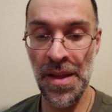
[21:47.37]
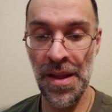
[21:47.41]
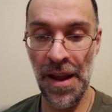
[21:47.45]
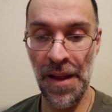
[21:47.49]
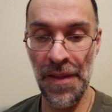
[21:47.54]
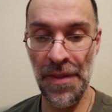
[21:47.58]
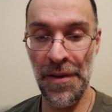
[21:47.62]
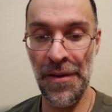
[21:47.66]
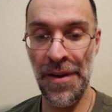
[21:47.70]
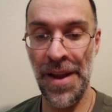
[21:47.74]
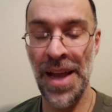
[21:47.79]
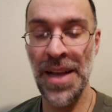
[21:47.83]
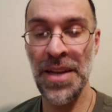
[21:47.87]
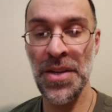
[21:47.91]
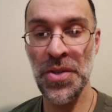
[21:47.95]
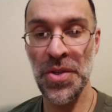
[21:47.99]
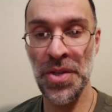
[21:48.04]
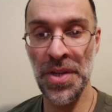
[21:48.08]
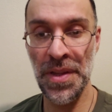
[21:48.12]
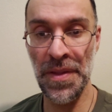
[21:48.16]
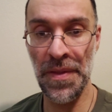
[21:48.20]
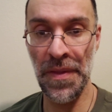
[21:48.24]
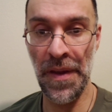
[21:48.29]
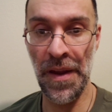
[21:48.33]
and they're
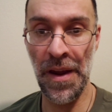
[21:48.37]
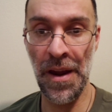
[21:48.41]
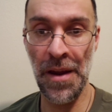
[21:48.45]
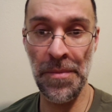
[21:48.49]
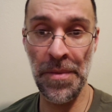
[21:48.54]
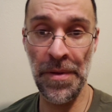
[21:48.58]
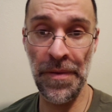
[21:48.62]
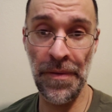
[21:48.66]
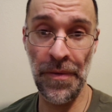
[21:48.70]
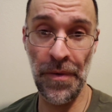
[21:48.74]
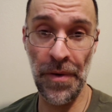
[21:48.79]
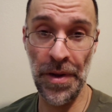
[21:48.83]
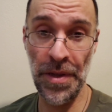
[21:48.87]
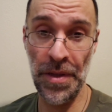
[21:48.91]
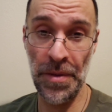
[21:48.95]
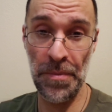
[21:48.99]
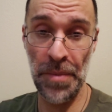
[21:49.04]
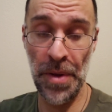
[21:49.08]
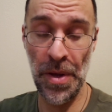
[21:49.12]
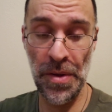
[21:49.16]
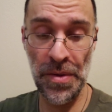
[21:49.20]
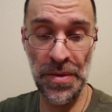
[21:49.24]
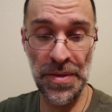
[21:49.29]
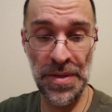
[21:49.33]
actually there before you
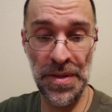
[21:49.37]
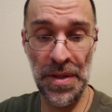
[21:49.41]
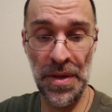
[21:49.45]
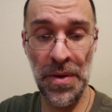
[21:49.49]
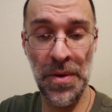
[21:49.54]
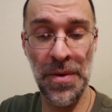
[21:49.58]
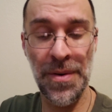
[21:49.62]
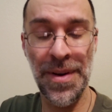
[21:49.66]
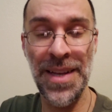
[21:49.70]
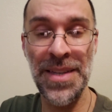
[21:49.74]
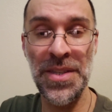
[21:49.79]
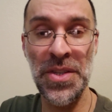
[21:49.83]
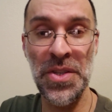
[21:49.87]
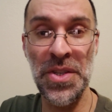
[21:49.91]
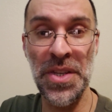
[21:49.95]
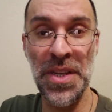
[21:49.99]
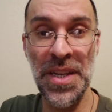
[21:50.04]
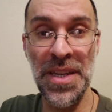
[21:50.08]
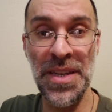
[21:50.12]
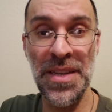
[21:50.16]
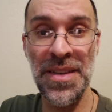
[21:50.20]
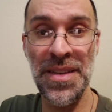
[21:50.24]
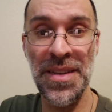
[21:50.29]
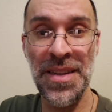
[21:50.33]
pose the
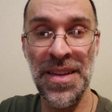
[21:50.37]
question.